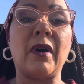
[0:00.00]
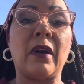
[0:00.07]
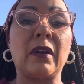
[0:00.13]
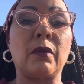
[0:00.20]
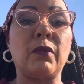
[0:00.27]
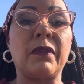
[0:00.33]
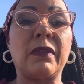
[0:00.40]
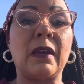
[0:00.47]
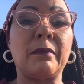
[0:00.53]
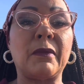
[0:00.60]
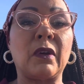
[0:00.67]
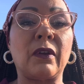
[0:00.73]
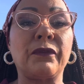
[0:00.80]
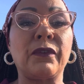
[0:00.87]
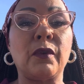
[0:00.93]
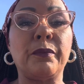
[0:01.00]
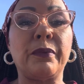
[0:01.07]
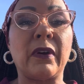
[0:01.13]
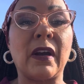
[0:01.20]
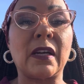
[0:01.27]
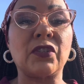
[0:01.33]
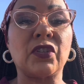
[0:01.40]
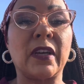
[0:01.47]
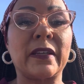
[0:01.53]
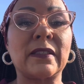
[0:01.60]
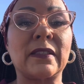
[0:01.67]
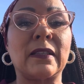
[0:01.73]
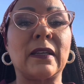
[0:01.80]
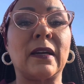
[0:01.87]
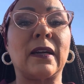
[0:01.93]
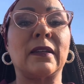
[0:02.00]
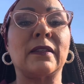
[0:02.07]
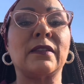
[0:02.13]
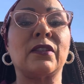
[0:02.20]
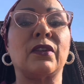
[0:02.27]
partnered with them on a few projects in Ghana.